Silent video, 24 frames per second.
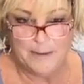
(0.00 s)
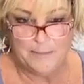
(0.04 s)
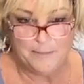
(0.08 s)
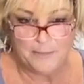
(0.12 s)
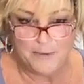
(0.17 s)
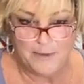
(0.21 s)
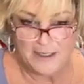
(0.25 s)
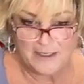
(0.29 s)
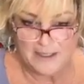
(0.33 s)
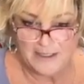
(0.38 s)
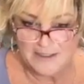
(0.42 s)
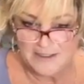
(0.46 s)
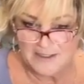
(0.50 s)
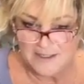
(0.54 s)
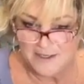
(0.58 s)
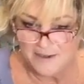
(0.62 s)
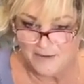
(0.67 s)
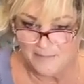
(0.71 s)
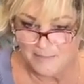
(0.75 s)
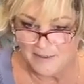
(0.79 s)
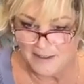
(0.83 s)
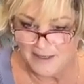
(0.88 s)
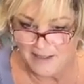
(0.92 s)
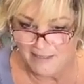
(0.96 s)
would be pretty
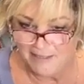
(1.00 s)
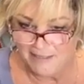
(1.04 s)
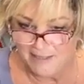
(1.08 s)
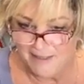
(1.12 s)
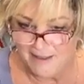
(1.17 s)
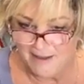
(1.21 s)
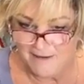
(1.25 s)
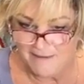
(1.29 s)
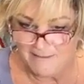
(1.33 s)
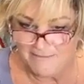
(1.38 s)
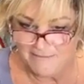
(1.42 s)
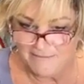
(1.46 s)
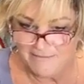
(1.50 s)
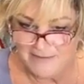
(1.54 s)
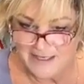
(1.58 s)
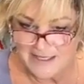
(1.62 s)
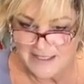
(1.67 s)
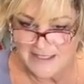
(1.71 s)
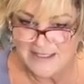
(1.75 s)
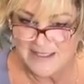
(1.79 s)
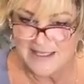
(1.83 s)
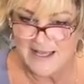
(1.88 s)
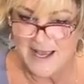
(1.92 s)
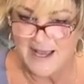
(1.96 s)
too, but I love
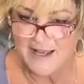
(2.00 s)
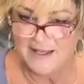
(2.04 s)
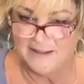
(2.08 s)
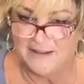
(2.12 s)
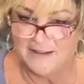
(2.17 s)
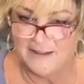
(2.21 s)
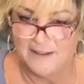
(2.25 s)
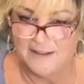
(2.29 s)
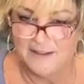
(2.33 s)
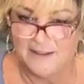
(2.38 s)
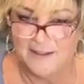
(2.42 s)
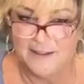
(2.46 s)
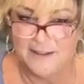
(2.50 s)
this satin.